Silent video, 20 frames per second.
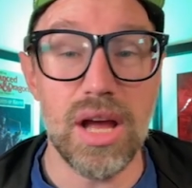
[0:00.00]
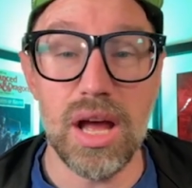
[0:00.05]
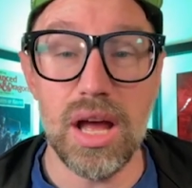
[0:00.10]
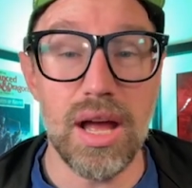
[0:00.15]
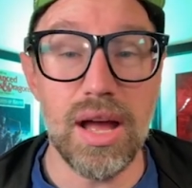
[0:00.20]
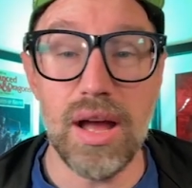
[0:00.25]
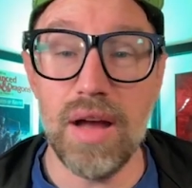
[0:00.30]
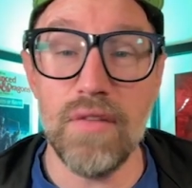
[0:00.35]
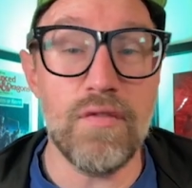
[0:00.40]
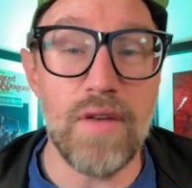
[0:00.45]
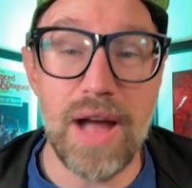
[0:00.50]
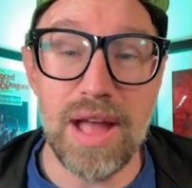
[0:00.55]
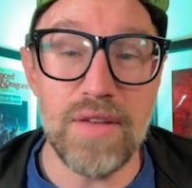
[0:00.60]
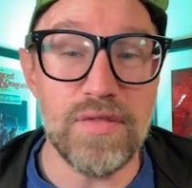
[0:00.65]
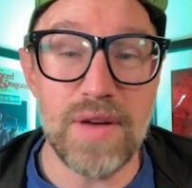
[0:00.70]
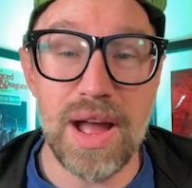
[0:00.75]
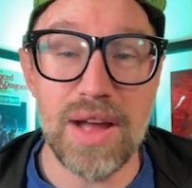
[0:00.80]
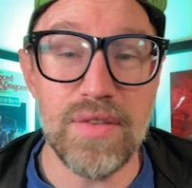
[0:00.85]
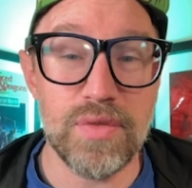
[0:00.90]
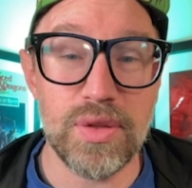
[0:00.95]
a
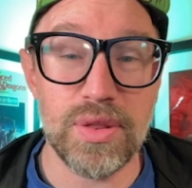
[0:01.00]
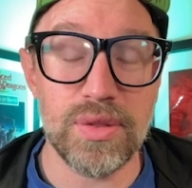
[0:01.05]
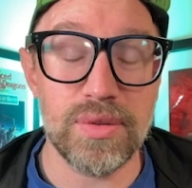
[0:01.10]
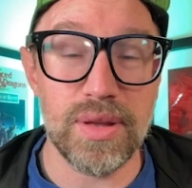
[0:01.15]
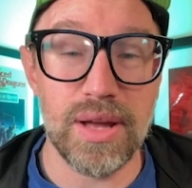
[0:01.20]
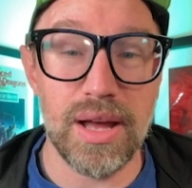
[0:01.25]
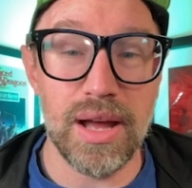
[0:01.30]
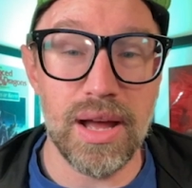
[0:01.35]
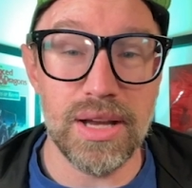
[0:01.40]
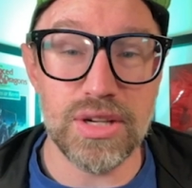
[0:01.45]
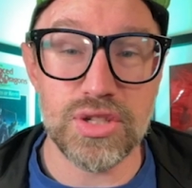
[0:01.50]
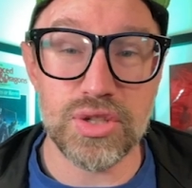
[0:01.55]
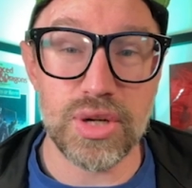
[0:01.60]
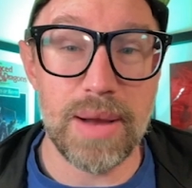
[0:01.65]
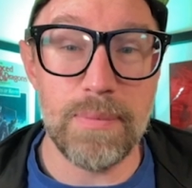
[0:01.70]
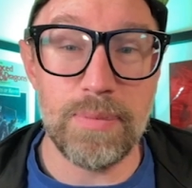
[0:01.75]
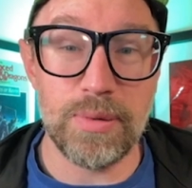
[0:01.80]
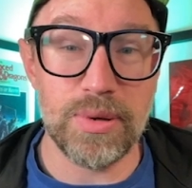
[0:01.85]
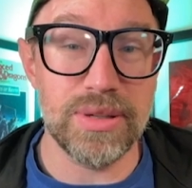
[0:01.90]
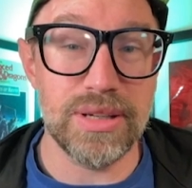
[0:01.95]
5/5 with
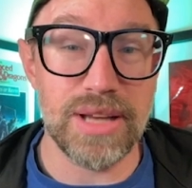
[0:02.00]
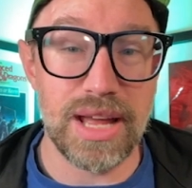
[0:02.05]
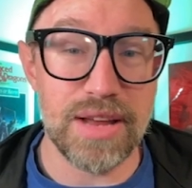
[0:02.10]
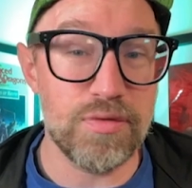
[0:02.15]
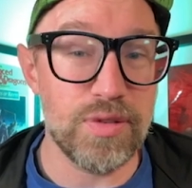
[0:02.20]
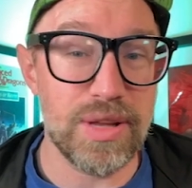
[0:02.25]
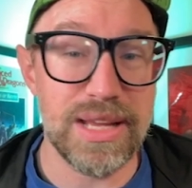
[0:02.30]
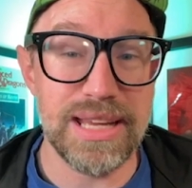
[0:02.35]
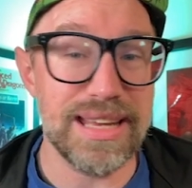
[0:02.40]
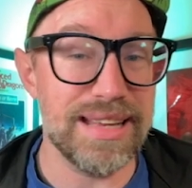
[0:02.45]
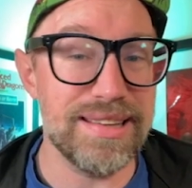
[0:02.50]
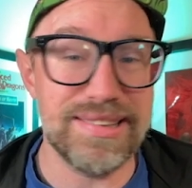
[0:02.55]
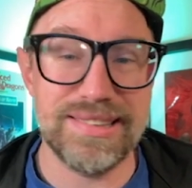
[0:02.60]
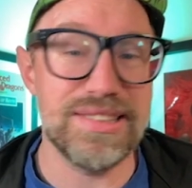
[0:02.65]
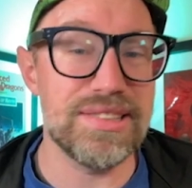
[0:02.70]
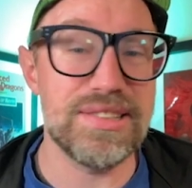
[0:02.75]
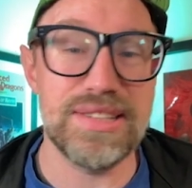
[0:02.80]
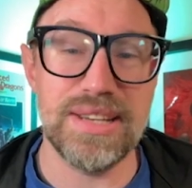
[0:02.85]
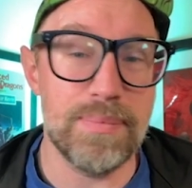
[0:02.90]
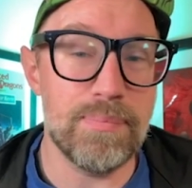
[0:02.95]
Trample and Lifelink is
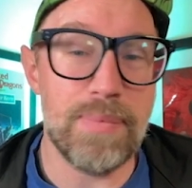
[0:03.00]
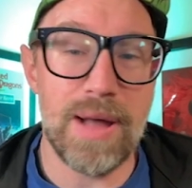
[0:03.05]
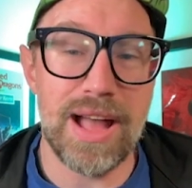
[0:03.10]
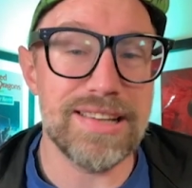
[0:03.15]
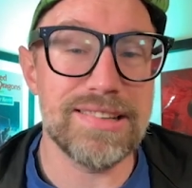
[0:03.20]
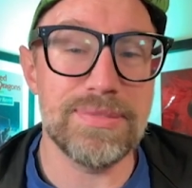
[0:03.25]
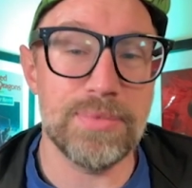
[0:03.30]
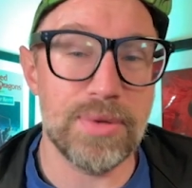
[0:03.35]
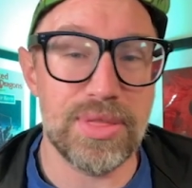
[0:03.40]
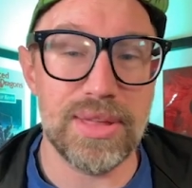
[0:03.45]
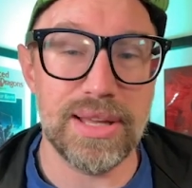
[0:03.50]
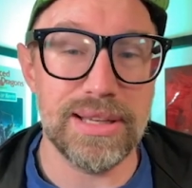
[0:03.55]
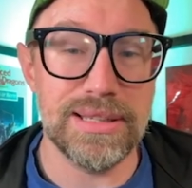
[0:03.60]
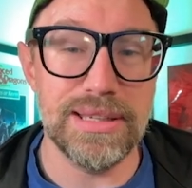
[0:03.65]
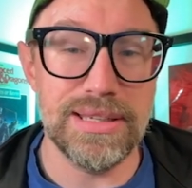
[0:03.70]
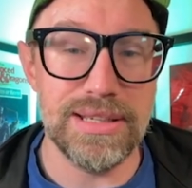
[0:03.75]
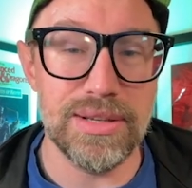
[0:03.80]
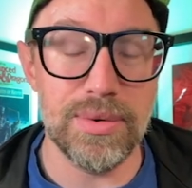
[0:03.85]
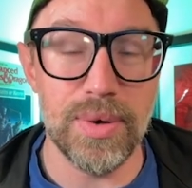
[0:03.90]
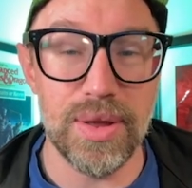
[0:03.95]
just an impossible thing to
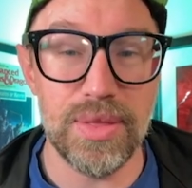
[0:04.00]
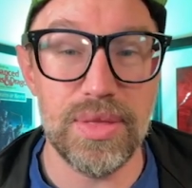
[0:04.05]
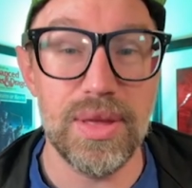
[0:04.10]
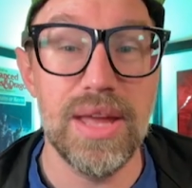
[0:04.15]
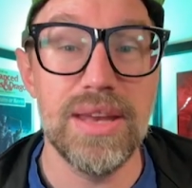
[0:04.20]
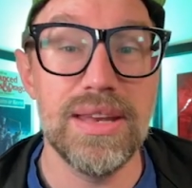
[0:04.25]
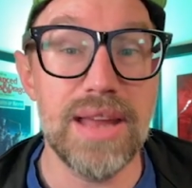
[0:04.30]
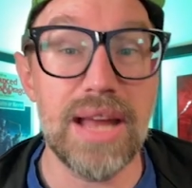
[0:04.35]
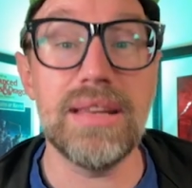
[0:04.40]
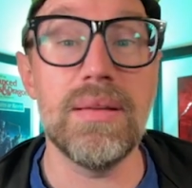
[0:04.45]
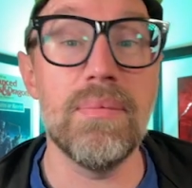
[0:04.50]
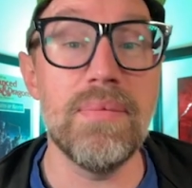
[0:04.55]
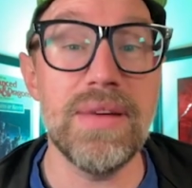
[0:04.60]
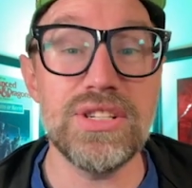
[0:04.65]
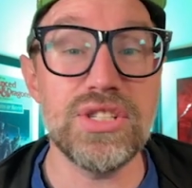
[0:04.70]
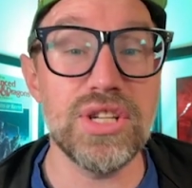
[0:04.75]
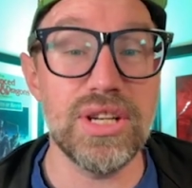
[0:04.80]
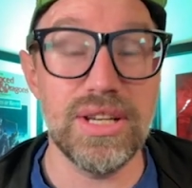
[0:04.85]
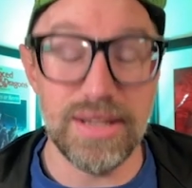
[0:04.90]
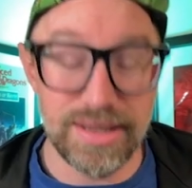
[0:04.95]
deal with. Not to
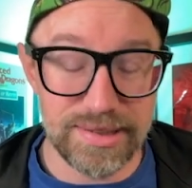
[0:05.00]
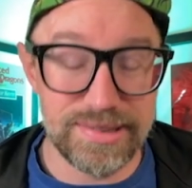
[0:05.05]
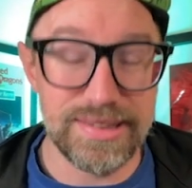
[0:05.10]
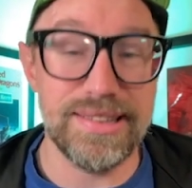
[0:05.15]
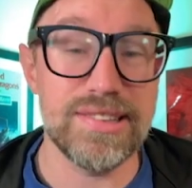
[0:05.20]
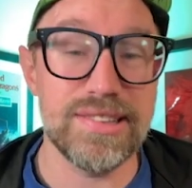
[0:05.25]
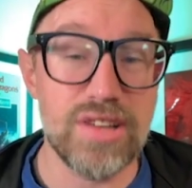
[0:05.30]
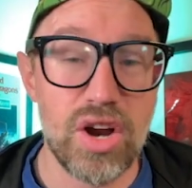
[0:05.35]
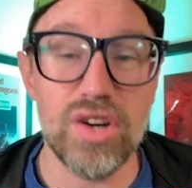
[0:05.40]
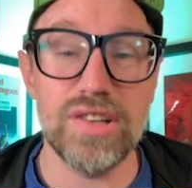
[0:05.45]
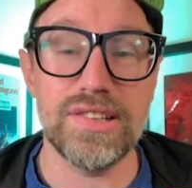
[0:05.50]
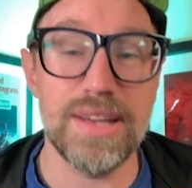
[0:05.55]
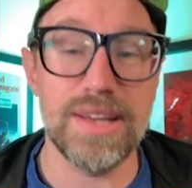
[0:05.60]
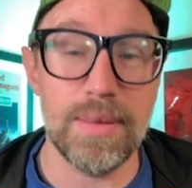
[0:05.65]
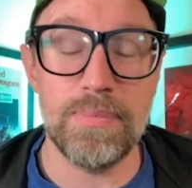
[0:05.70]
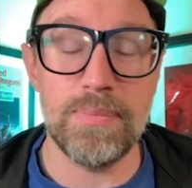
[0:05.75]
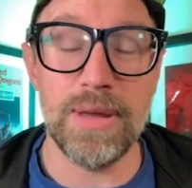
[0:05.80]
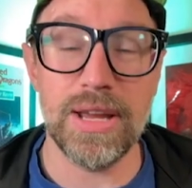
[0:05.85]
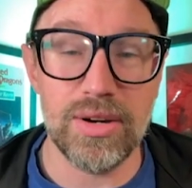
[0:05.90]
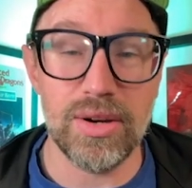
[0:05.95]
mention, as these cards
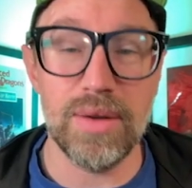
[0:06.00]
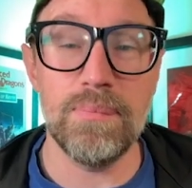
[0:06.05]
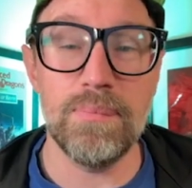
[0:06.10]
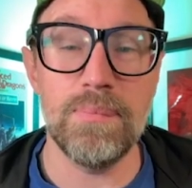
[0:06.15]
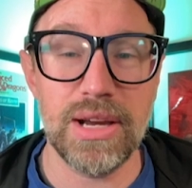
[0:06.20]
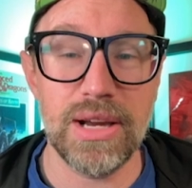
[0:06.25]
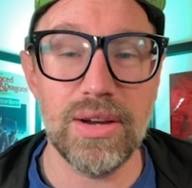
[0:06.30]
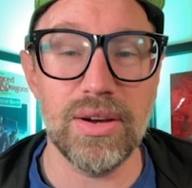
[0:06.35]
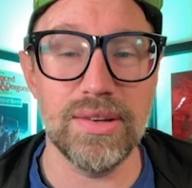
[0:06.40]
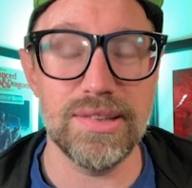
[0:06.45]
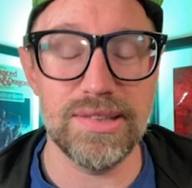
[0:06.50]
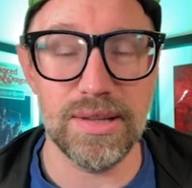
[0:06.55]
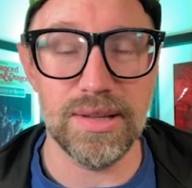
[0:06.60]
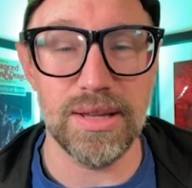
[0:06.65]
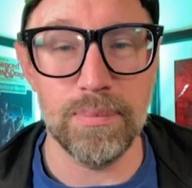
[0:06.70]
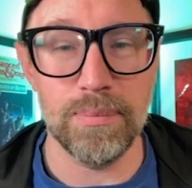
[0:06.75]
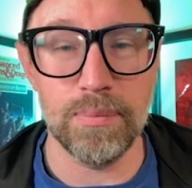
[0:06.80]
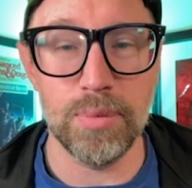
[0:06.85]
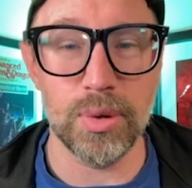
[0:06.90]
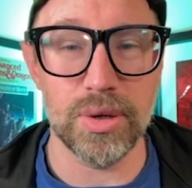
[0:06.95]
get bigger and bigger as the
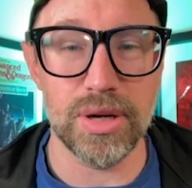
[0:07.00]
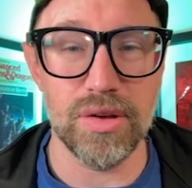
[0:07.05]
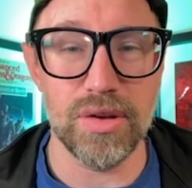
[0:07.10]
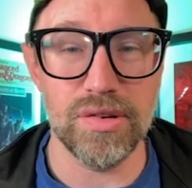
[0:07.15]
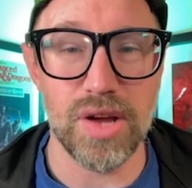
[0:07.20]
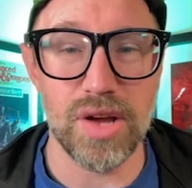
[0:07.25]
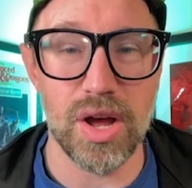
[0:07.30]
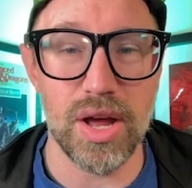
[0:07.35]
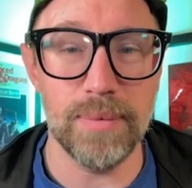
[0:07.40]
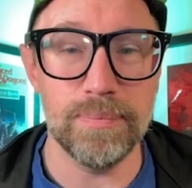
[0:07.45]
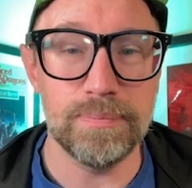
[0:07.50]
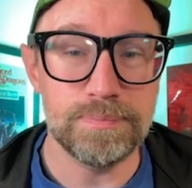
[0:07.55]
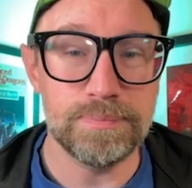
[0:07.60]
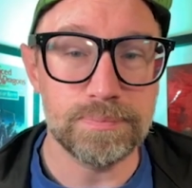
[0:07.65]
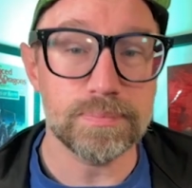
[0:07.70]
board goes on.